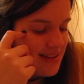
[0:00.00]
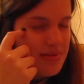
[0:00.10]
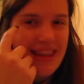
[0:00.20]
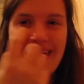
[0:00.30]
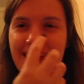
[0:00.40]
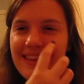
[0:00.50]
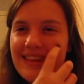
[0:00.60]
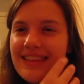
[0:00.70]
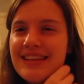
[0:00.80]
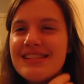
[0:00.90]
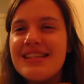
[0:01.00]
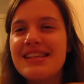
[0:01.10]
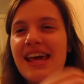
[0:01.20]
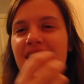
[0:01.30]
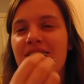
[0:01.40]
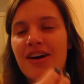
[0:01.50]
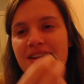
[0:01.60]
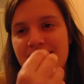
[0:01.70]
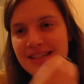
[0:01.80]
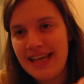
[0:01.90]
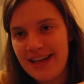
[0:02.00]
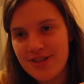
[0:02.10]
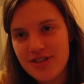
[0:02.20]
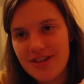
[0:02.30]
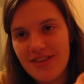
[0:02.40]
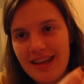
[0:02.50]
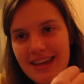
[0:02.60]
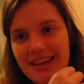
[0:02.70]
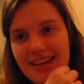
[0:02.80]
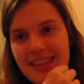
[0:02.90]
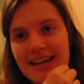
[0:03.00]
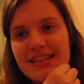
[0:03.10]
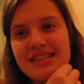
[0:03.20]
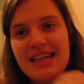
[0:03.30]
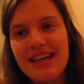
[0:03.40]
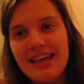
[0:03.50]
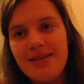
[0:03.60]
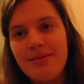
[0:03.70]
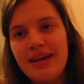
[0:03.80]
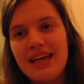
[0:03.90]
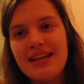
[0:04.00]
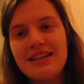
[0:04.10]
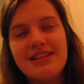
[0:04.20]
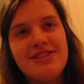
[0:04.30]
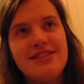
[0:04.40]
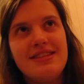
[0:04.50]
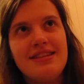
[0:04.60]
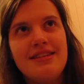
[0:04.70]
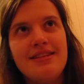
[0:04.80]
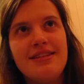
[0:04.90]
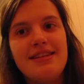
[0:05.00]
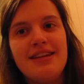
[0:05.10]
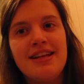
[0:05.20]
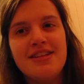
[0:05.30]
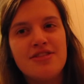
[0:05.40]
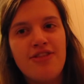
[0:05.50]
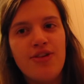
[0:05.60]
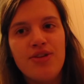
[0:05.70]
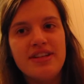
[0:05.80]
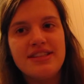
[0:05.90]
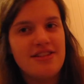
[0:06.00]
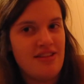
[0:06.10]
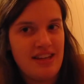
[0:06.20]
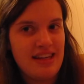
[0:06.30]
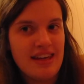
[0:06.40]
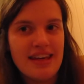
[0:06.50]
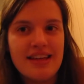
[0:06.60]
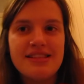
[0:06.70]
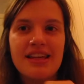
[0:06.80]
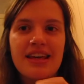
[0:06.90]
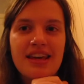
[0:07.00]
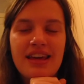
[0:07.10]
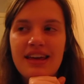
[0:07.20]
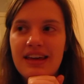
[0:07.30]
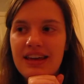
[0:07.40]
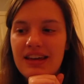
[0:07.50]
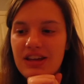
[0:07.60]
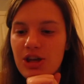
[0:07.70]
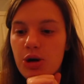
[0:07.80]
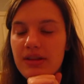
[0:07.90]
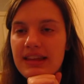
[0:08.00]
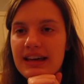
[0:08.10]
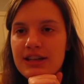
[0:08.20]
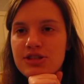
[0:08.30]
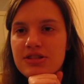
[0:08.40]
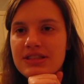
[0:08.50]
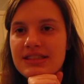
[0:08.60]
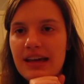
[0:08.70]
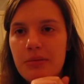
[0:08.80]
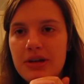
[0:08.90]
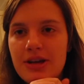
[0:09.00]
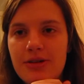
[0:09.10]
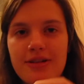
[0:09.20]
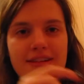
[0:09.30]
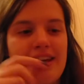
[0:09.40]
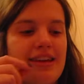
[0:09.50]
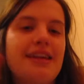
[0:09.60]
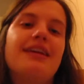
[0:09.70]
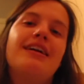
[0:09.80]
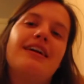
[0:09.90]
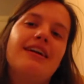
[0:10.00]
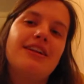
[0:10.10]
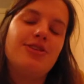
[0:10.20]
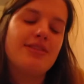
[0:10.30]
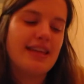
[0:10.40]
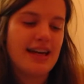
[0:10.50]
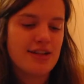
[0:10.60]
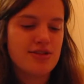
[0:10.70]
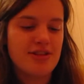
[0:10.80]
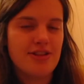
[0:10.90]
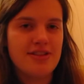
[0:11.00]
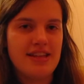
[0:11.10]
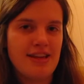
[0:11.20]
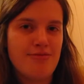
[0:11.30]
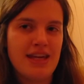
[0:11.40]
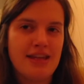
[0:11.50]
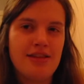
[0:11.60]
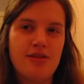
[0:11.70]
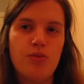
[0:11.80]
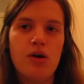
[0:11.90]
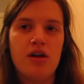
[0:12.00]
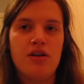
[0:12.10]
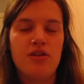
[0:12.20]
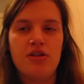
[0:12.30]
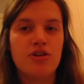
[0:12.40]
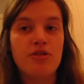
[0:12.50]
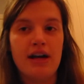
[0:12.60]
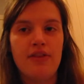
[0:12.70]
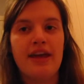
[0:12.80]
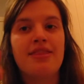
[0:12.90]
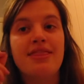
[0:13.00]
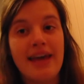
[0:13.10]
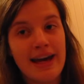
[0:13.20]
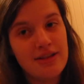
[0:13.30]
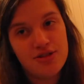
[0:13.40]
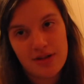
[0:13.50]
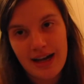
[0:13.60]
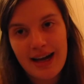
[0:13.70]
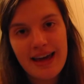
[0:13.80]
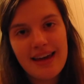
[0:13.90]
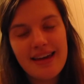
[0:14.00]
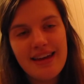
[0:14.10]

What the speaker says: But like, this is like God's nature, like that is him, like in his fullness and all that he is, like going that extra step and going like doing that extra little thing and making the water or the ground like that dry,